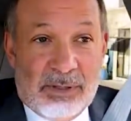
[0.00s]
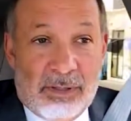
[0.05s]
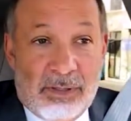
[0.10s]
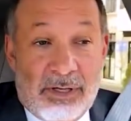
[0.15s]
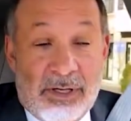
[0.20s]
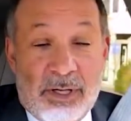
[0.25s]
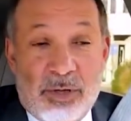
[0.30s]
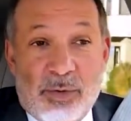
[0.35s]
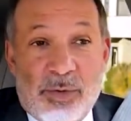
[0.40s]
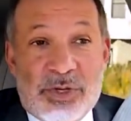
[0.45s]

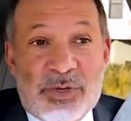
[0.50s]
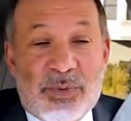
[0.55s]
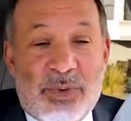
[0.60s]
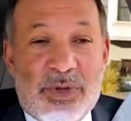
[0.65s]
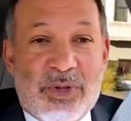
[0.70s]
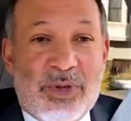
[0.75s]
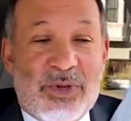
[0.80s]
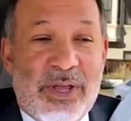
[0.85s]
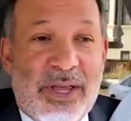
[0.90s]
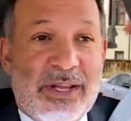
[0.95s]
In other words,
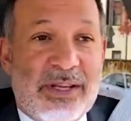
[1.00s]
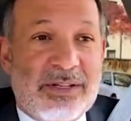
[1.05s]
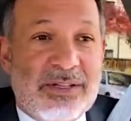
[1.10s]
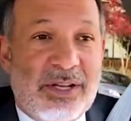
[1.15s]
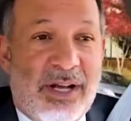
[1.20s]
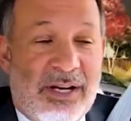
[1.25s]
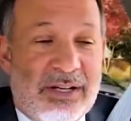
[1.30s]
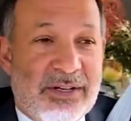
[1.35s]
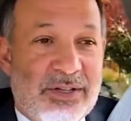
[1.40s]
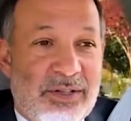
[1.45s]
whether they can
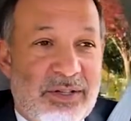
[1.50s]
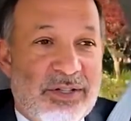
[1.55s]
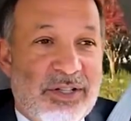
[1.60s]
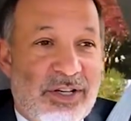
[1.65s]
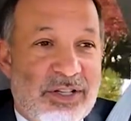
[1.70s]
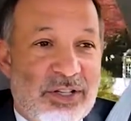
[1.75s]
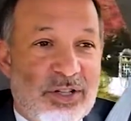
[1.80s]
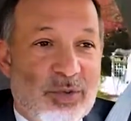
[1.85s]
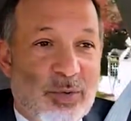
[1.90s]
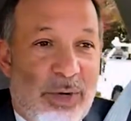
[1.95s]
talk to the judge